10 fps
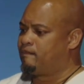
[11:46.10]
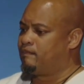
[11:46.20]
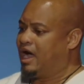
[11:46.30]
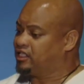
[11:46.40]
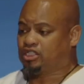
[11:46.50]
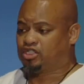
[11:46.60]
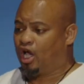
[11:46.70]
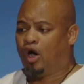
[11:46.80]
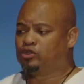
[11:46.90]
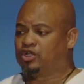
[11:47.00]
I just
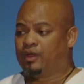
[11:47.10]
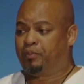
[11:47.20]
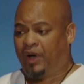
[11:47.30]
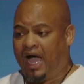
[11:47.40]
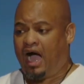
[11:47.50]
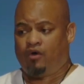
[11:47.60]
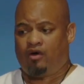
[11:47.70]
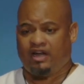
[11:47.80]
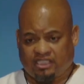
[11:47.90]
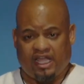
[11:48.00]
told you the
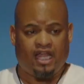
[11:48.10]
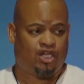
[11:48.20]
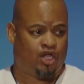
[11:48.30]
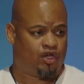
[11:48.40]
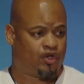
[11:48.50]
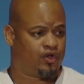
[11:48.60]
power is in you.